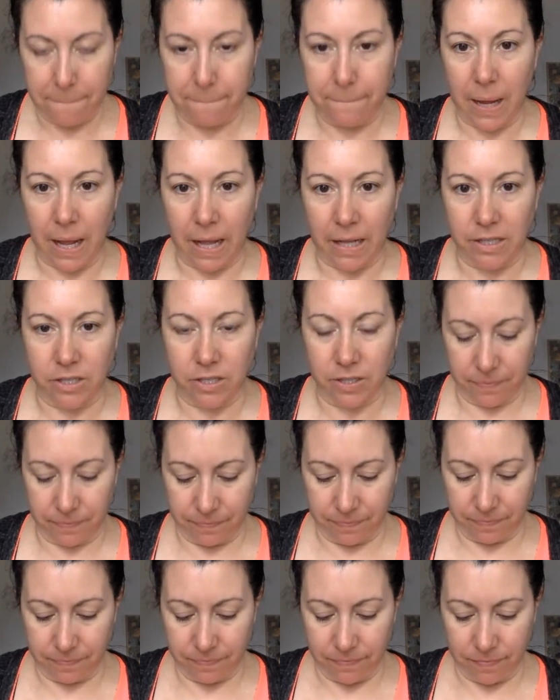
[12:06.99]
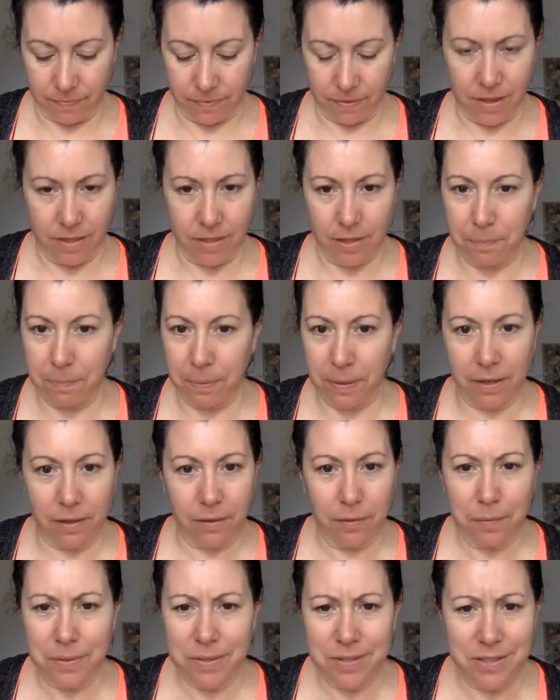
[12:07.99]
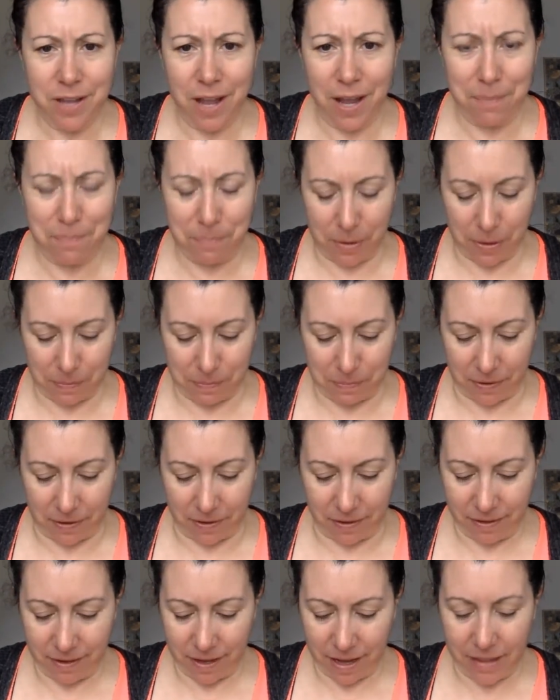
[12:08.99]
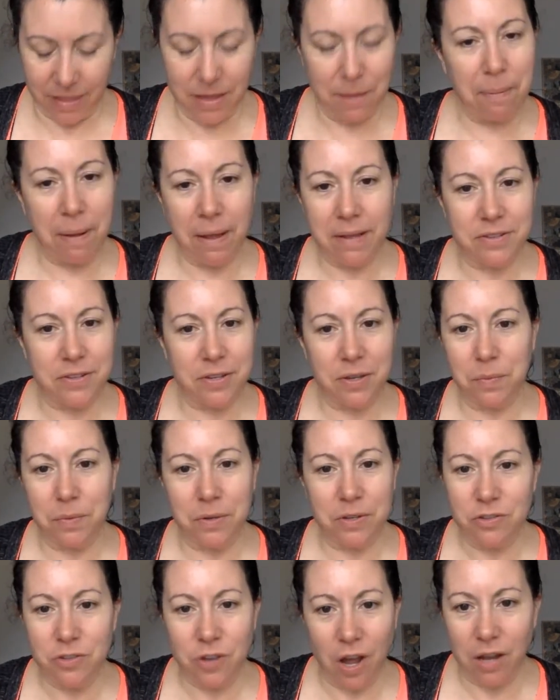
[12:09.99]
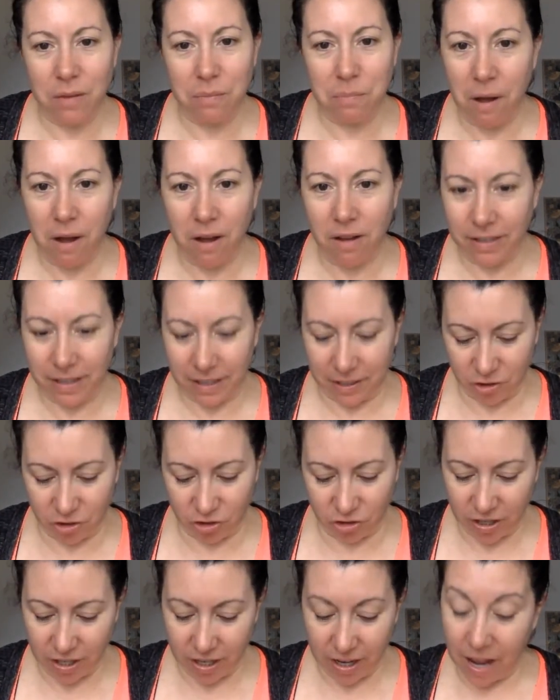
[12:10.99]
But the pickle was not purple and the pencil was not polished